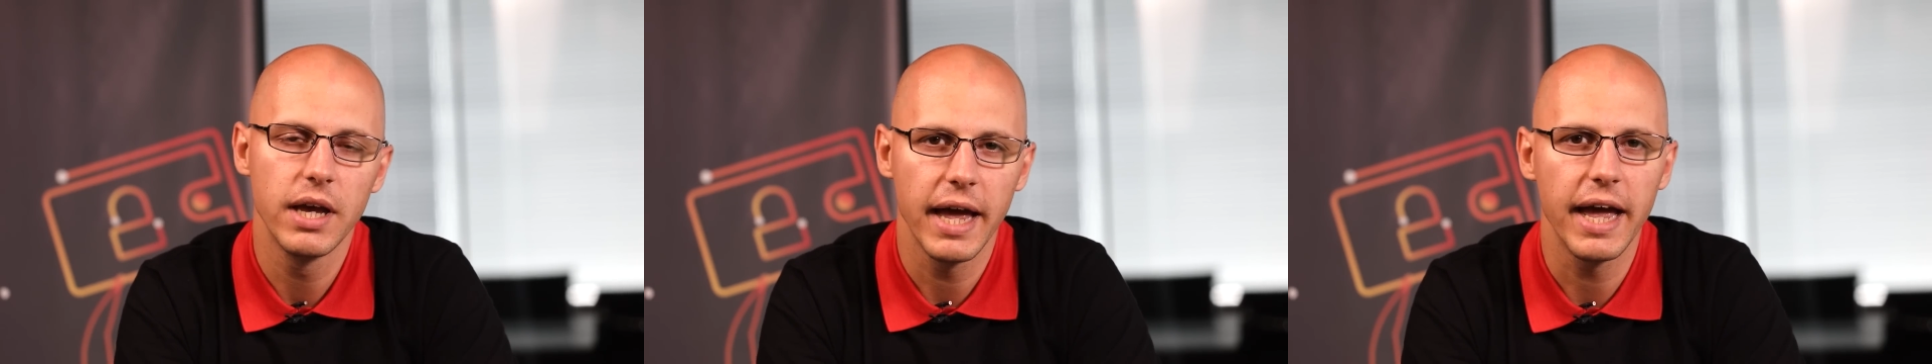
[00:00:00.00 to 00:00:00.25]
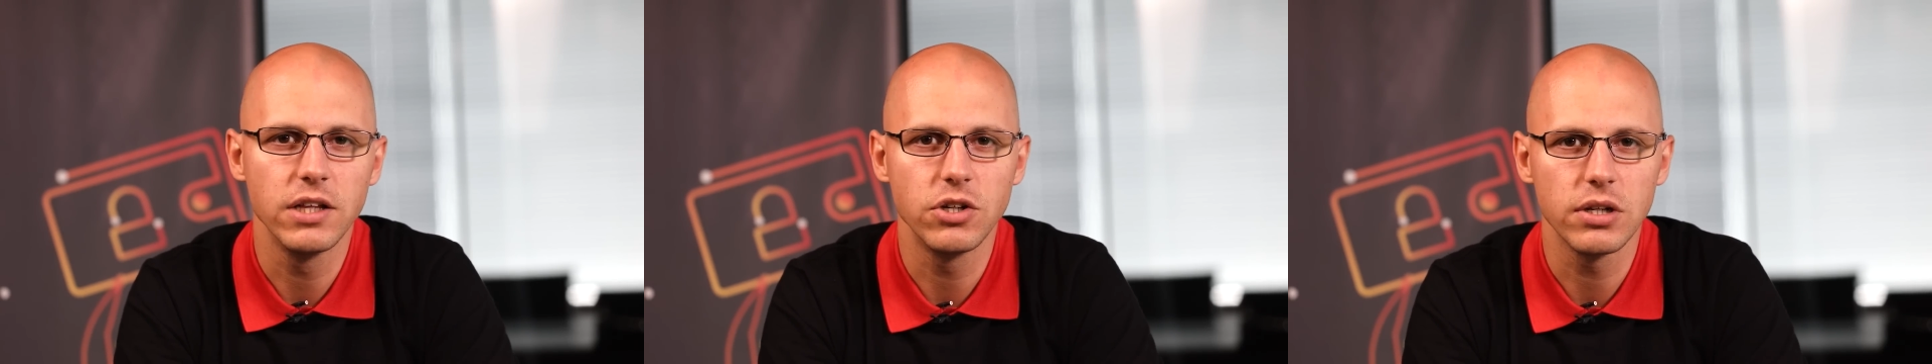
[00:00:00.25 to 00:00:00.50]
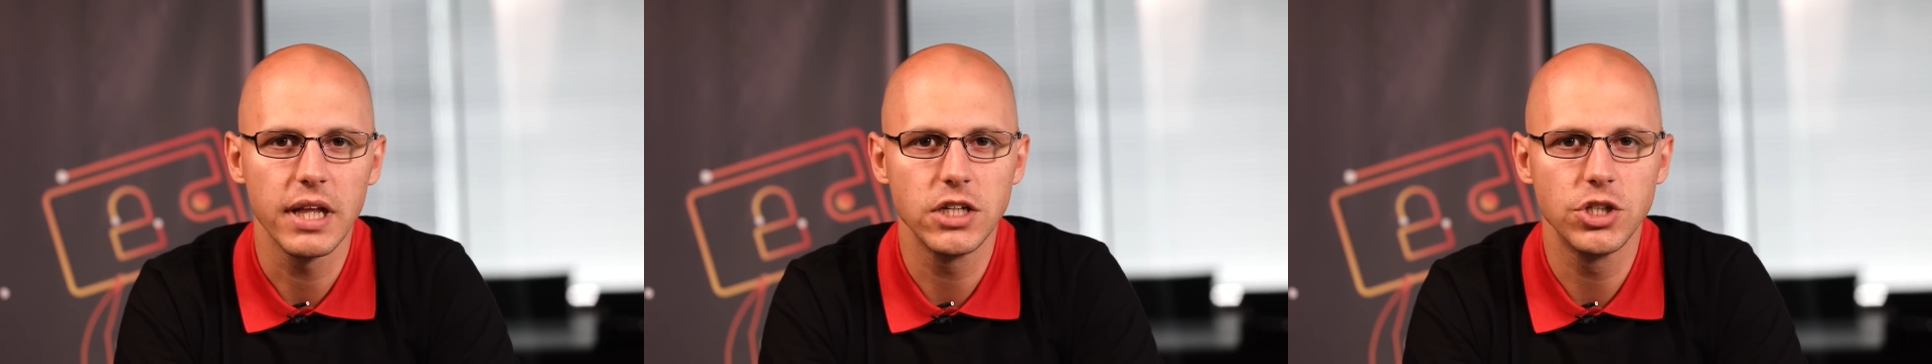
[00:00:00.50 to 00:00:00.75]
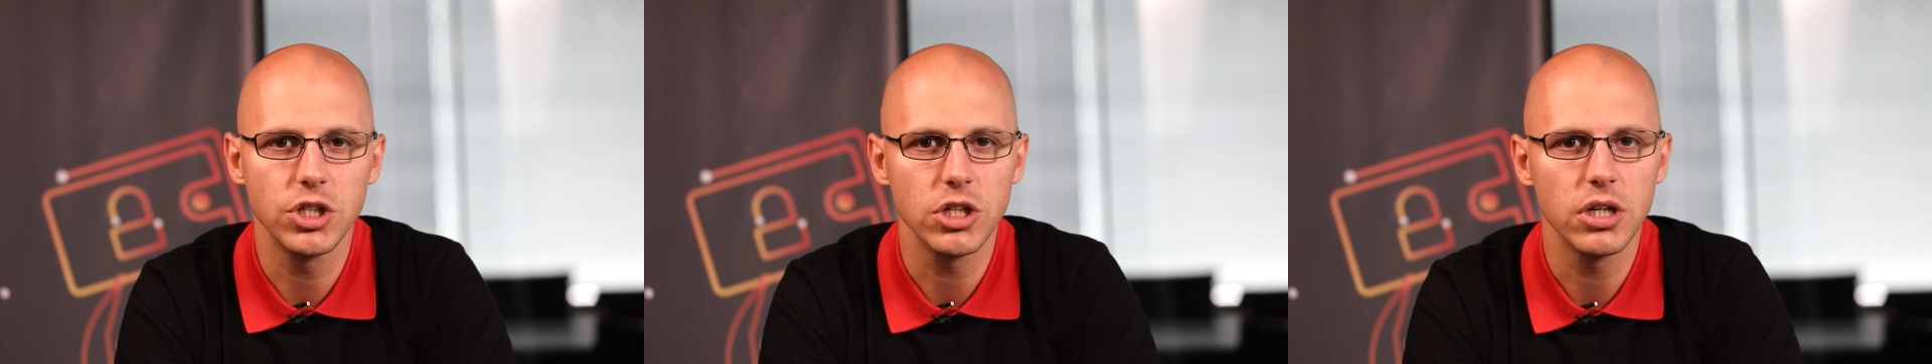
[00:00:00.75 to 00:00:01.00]
and your
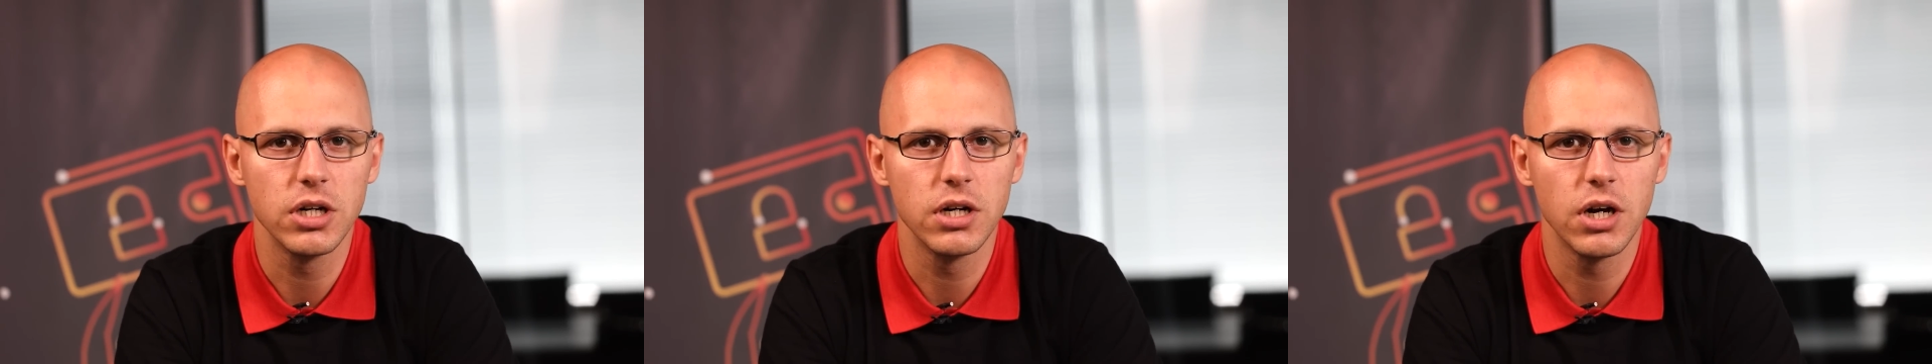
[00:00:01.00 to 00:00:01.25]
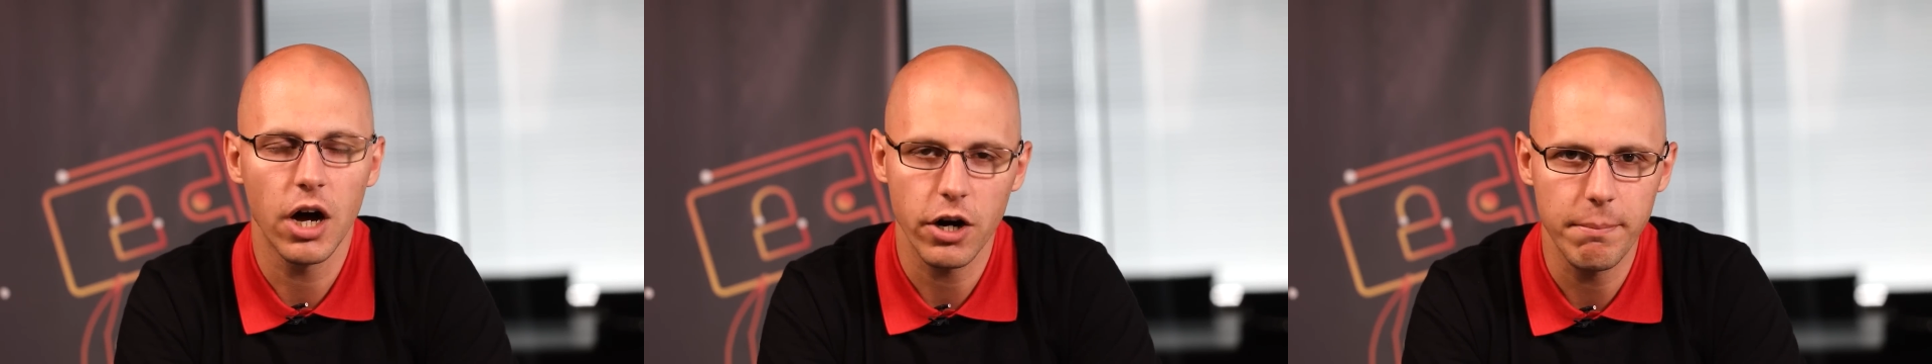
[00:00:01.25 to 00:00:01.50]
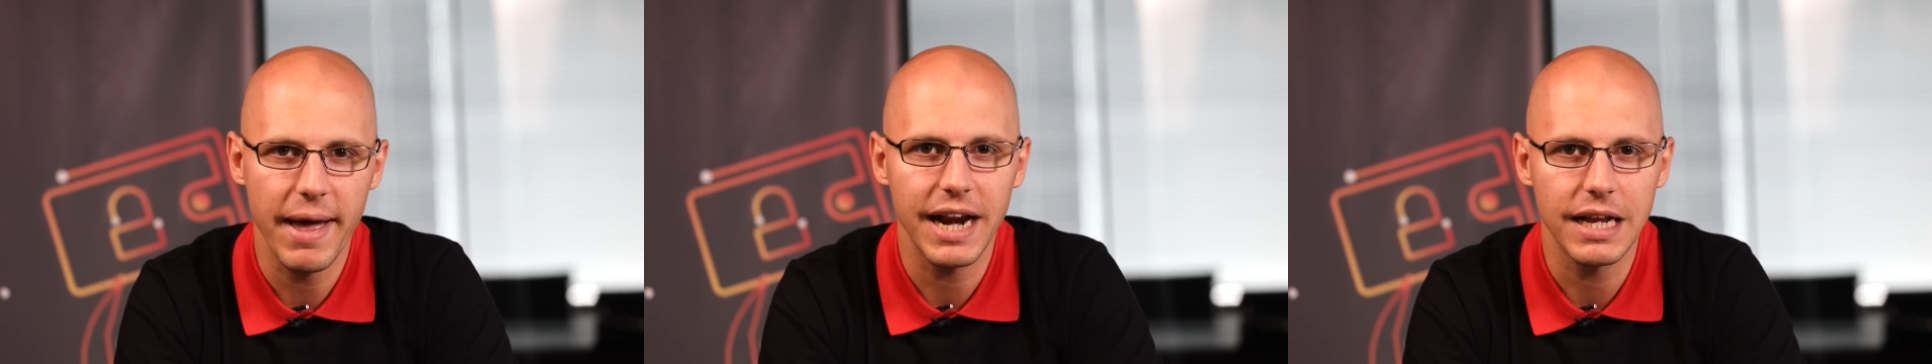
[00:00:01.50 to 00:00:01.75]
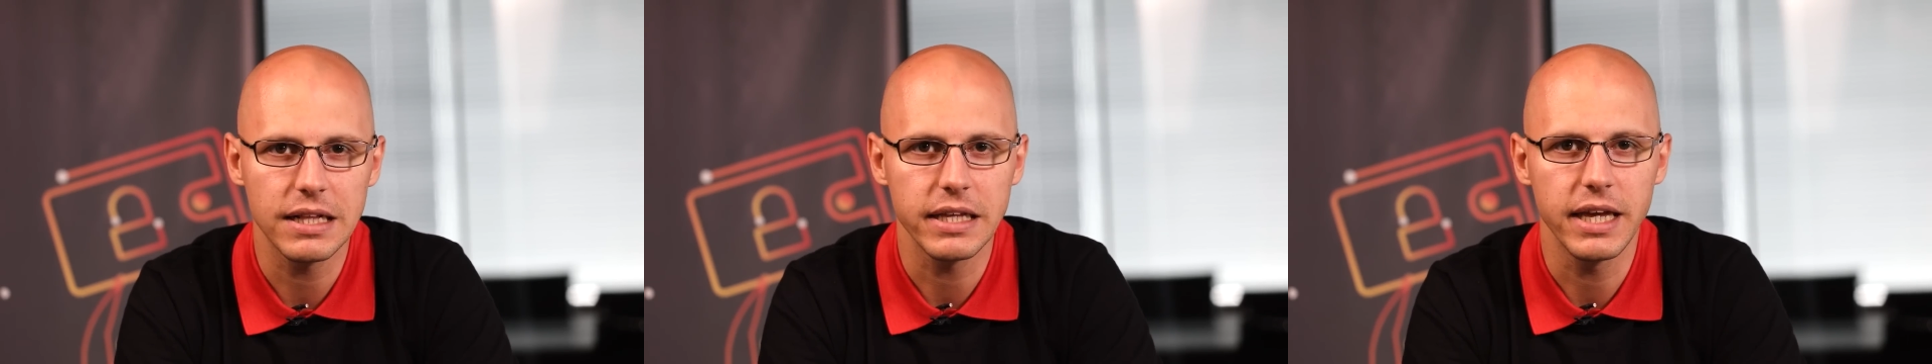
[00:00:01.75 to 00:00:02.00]
Ledger
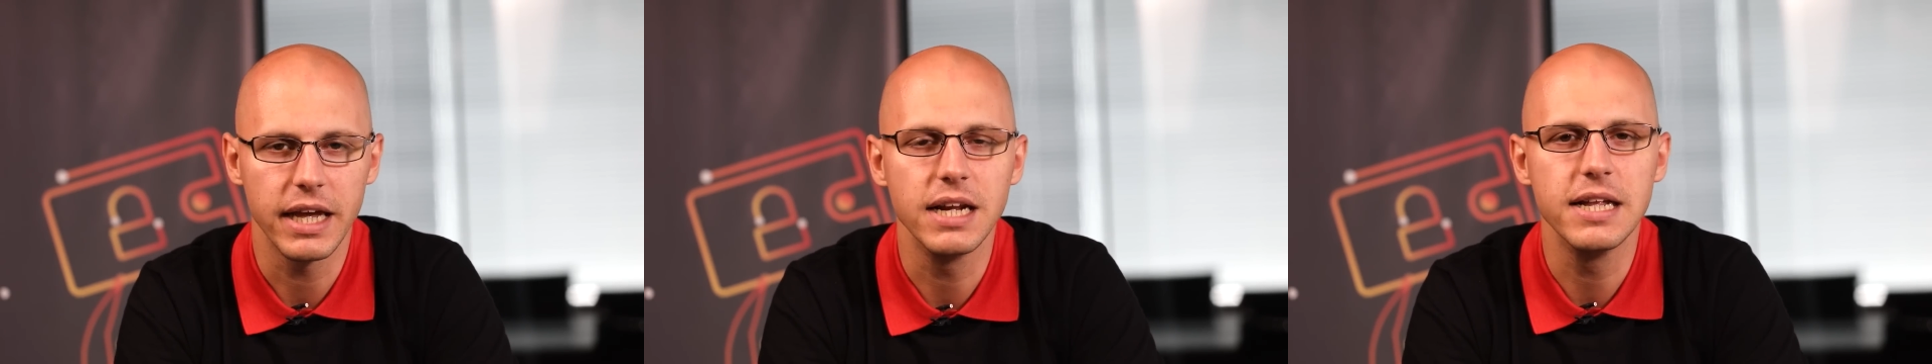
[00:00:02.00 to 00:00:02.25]
automatically and